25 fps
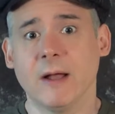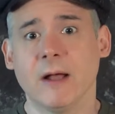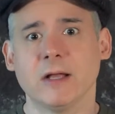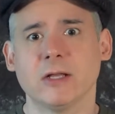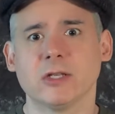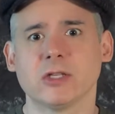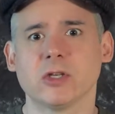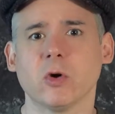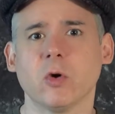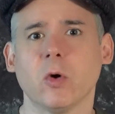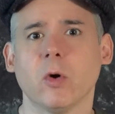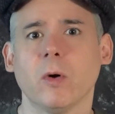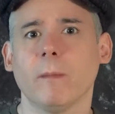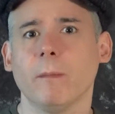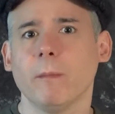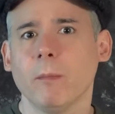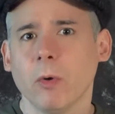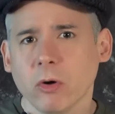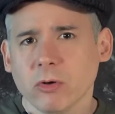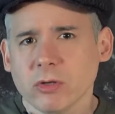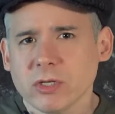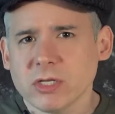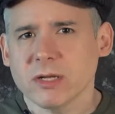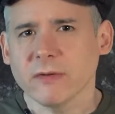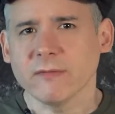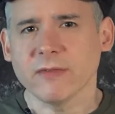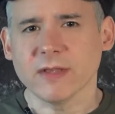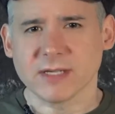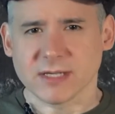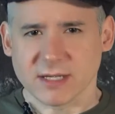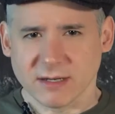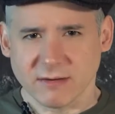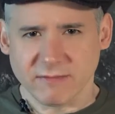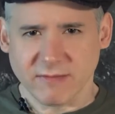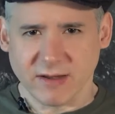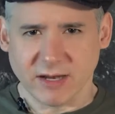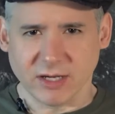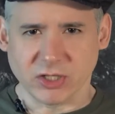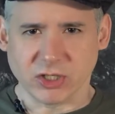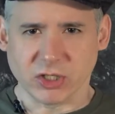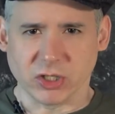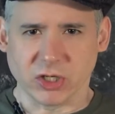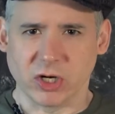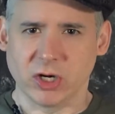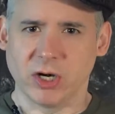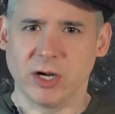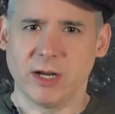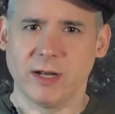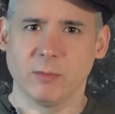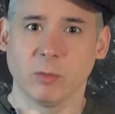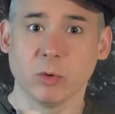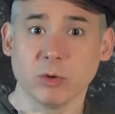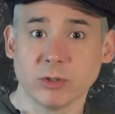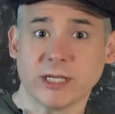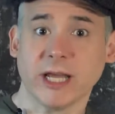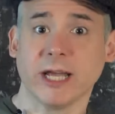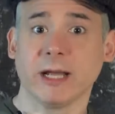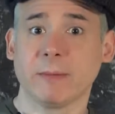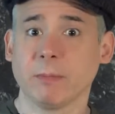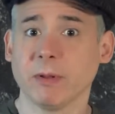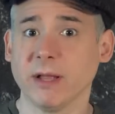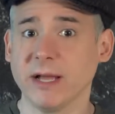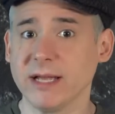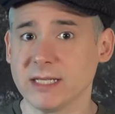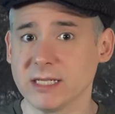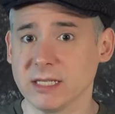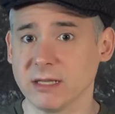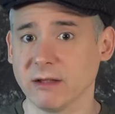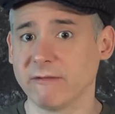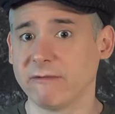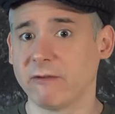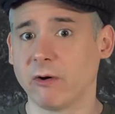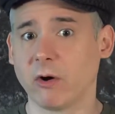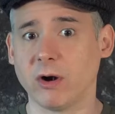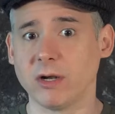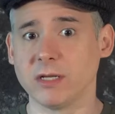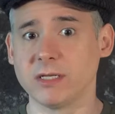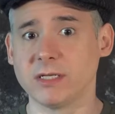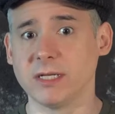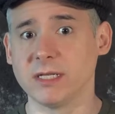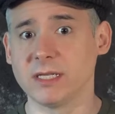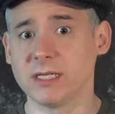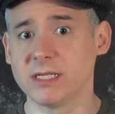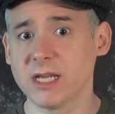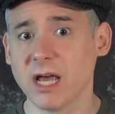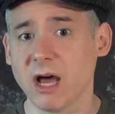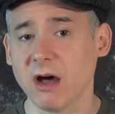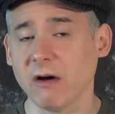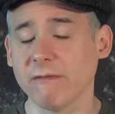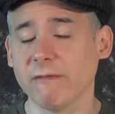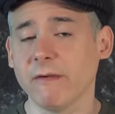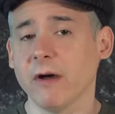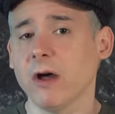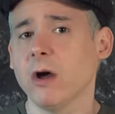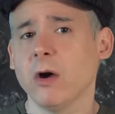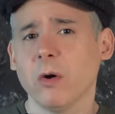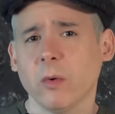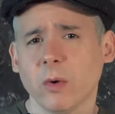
So most of this adventure will take place in the forest itself,